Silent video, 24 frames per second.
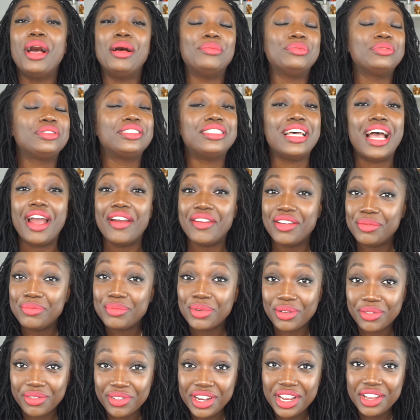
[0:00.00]
Sorry,
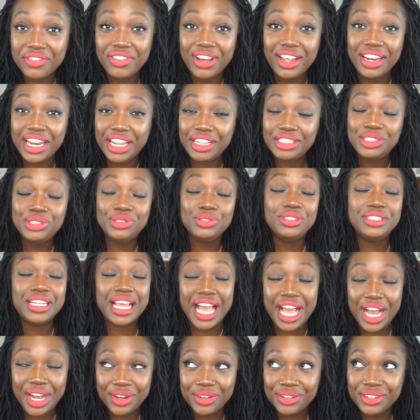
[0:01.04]
Marie, if I let you
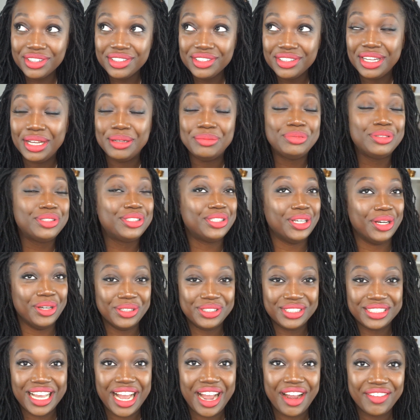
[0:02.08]
down. I'm so
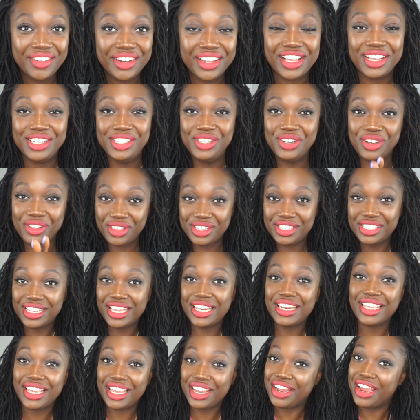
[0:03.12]
sorry because you're the
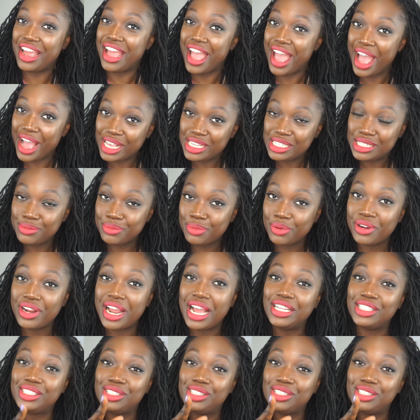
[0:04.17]
skincare expert.